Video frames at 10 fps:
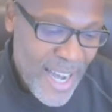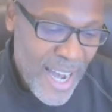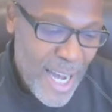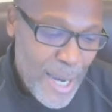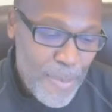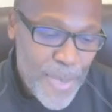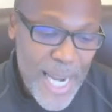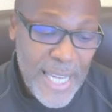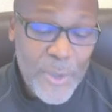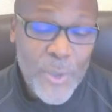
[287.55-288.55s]
But
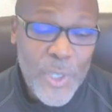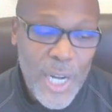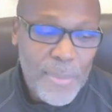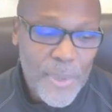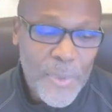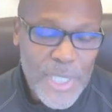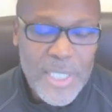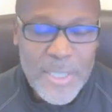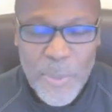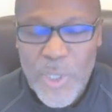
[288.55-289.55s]
I grew up, the
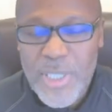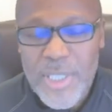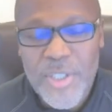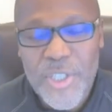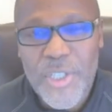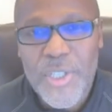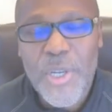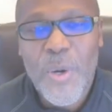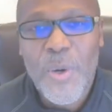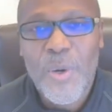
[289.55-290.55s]
reason sports is just
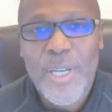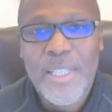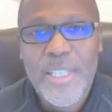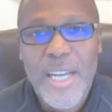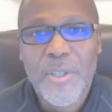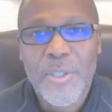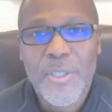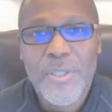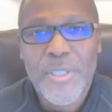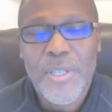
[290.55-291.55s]
so
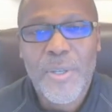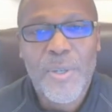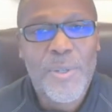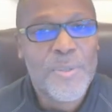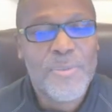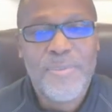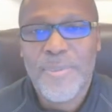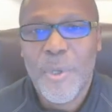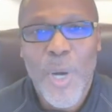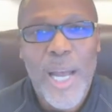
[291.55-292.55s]
integral to
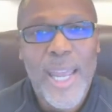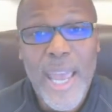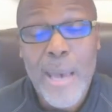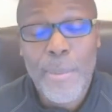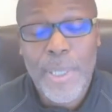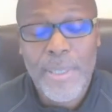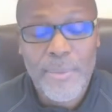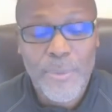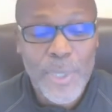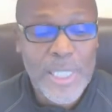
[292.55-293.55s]
who I am and
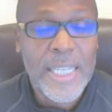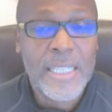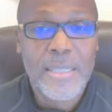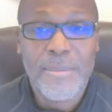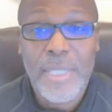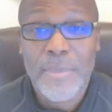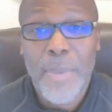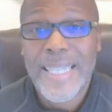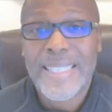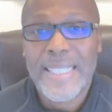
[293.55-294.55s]
really in
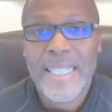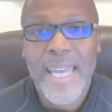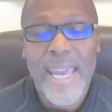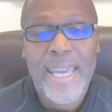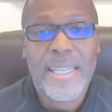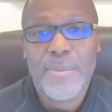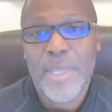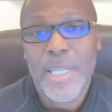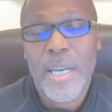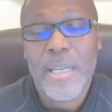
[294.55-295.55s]
my DNA is
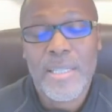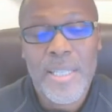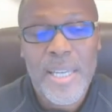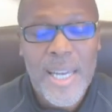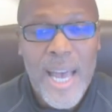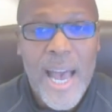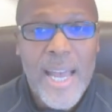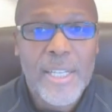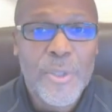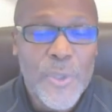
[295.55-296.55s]
because
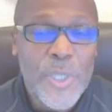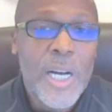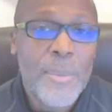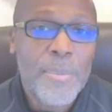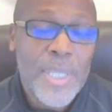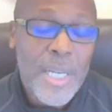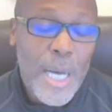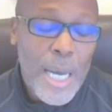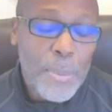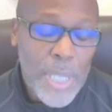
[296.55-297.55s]
I grew up
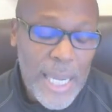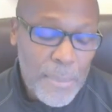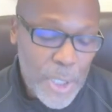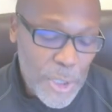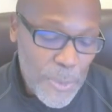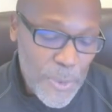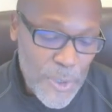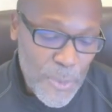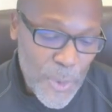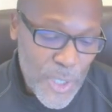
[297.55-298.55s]
playing multiple
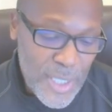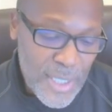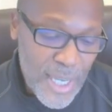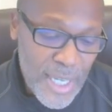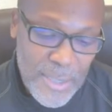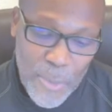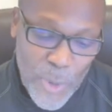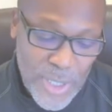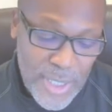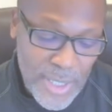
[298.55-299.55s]
sports.
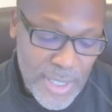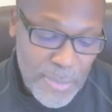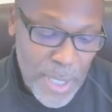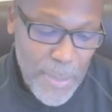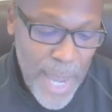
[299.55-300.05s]
Sports has been a